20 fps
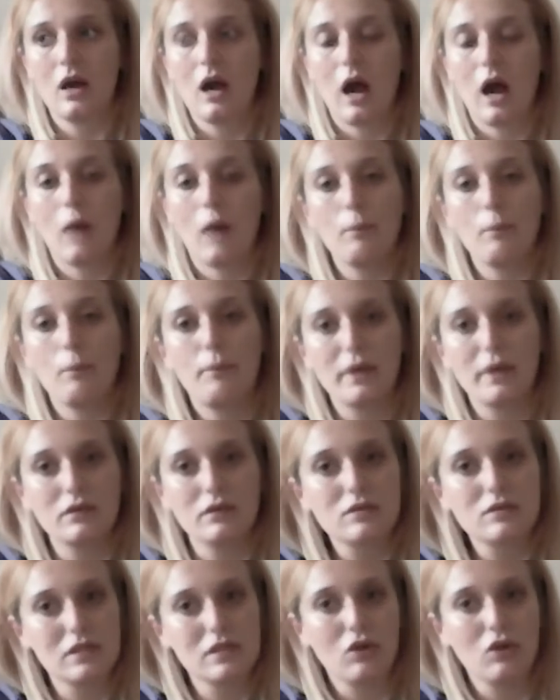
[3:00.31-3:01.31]
and
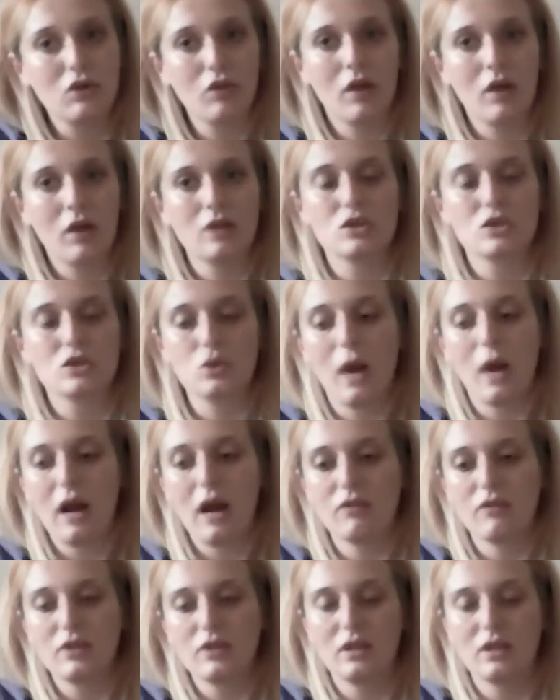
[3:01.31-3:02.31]
building on that. So
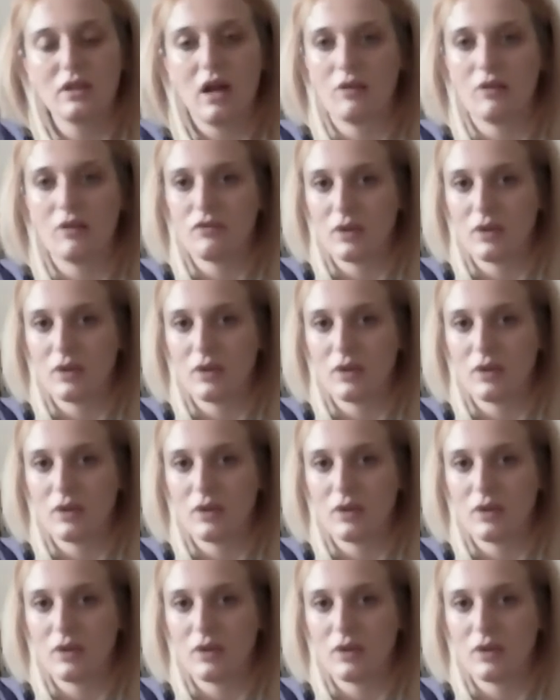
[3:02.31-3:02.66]
having that